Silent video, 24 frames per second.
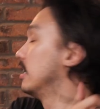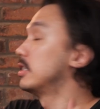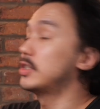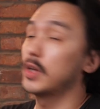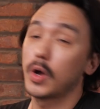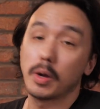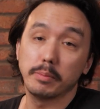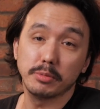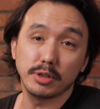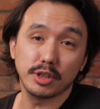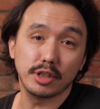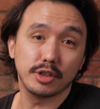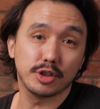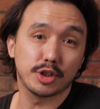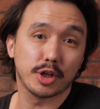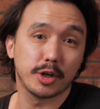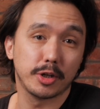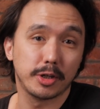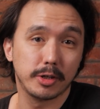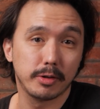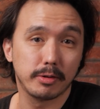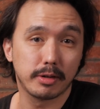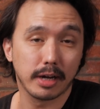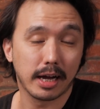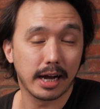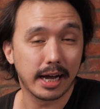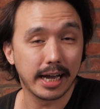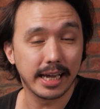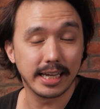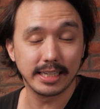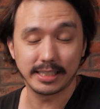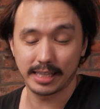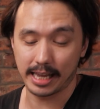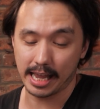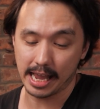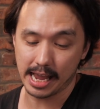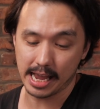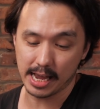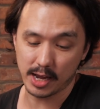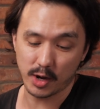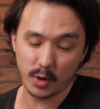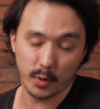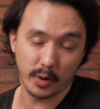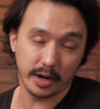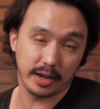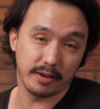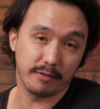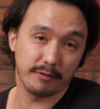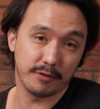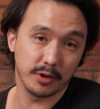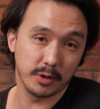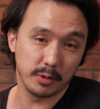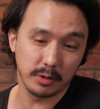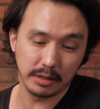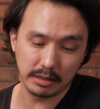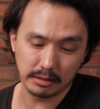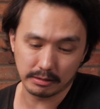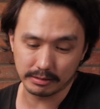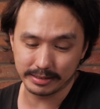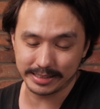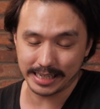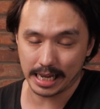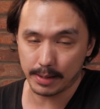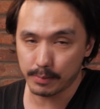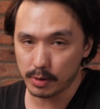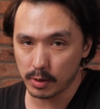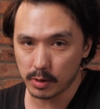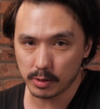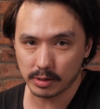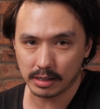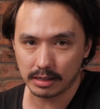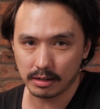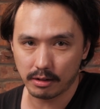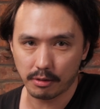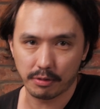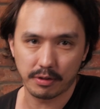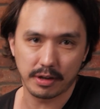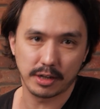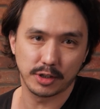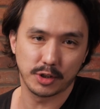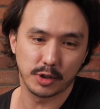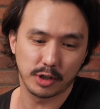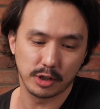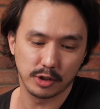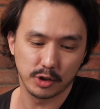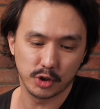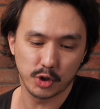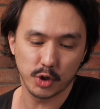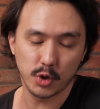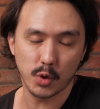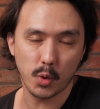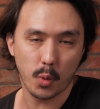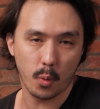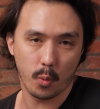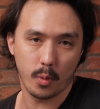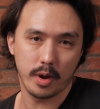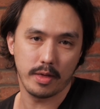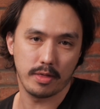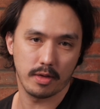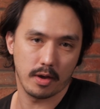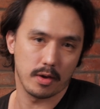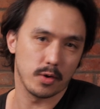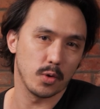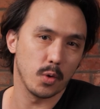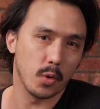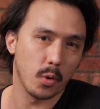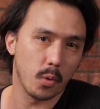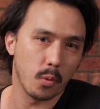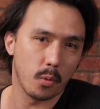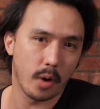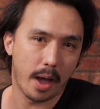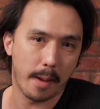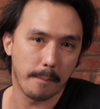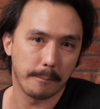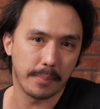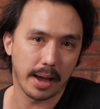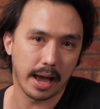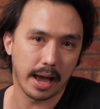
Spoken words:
So I'm just going to show you guys a quick few little demos and little things you can do with your wet